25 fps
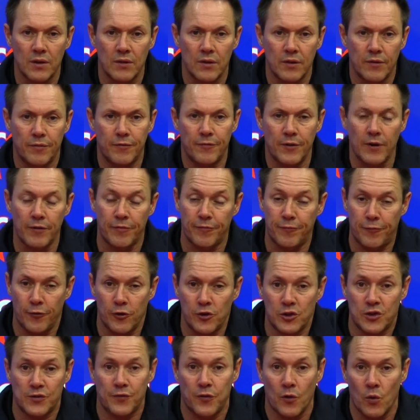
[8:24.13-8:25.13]
a
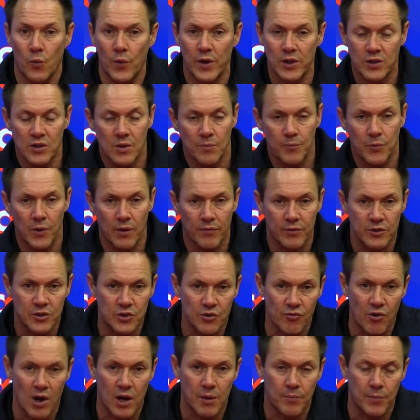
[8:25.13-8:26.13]
first for Western
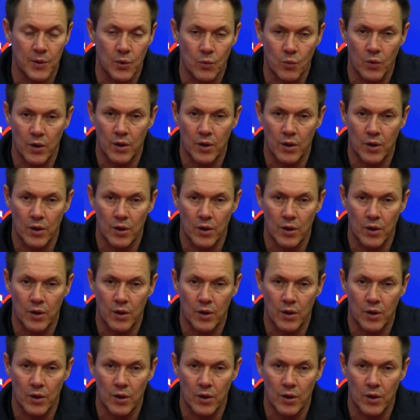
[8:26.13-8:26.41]
Province Rugby,